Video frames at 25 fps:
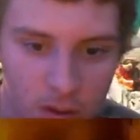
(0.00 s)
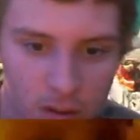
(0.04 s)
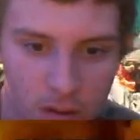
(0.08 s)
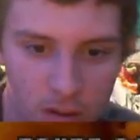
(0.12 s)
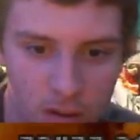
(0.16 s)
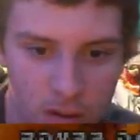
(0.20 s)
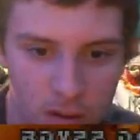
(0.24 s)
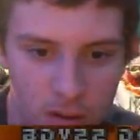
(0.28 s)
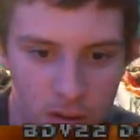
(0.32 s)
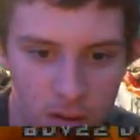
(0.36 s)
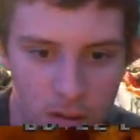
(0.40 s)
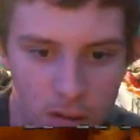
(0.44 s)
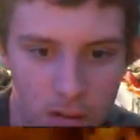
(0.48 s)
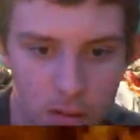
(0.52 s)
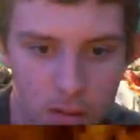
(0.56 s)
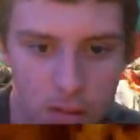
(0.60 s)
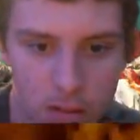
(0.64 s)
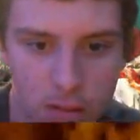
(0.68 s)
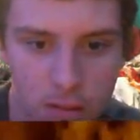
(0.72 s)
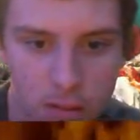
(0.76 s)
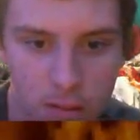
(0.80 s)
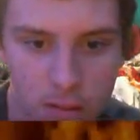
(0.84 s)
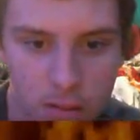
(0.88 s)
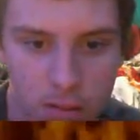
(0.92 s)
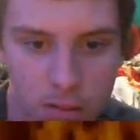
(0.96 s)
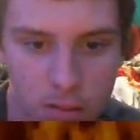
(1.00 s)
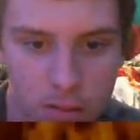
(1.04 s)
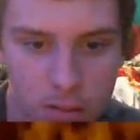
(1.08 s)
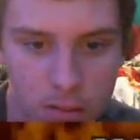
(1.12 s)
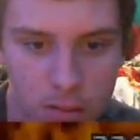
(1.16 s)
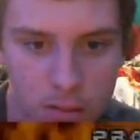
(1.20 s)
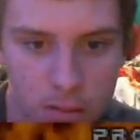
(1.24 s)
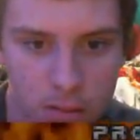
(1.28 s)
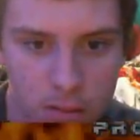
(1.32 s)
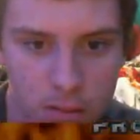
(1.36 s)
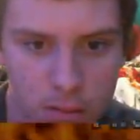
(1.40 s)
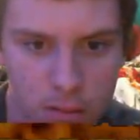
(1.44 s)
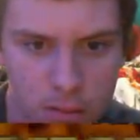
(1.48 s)

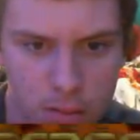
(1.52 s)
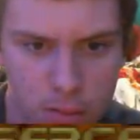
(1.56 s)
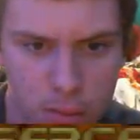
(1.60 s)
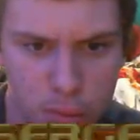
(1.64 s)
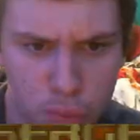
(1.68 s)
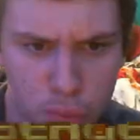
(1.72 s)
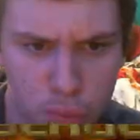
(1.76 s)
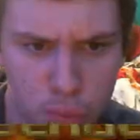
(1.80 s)
Nothing is said.